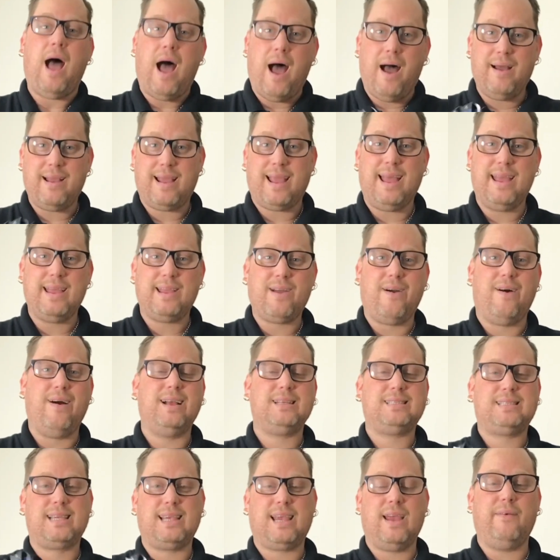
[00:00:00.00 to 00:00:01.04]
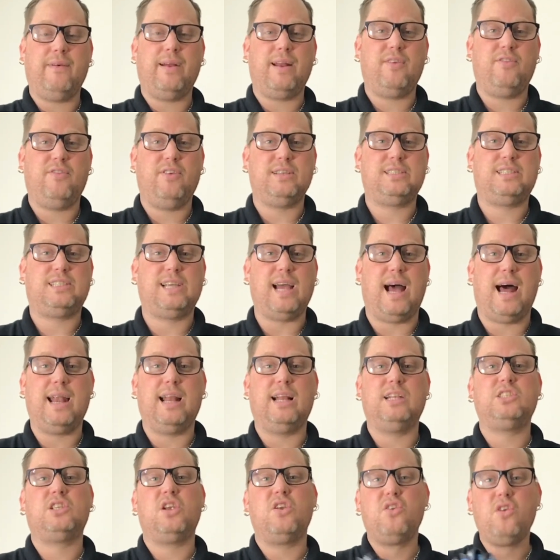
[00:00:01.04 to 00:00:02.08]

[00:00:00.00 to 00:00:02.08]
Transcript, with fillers: Okay guys, so get ready for this challenge.